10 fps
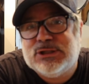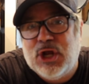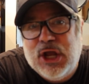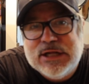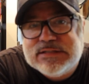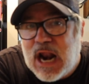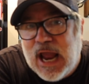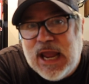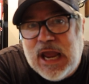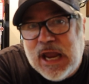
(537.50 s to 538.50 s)
and cheese that
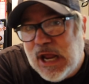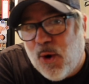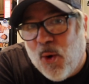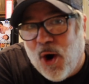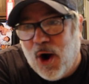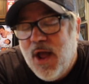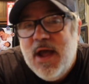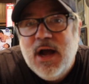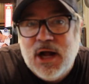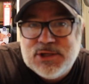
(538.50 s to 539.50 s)
I eat or
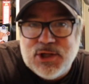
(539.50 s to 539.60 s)
a